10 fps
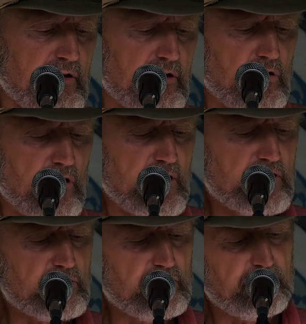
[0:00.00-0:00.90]
The
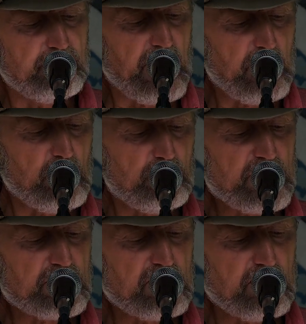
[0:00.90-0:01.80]
cries of hello,
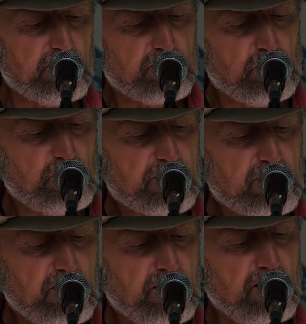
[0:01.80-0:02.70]
mister,
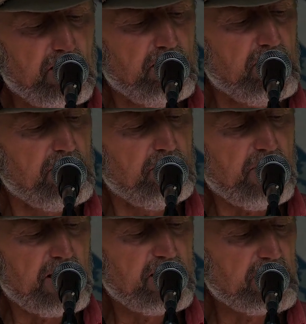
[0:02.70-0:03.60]
turista,
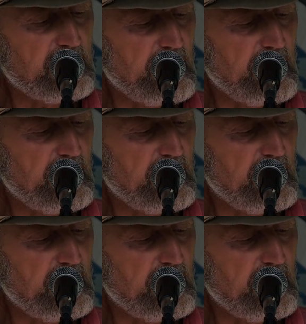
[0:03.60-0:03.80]
fading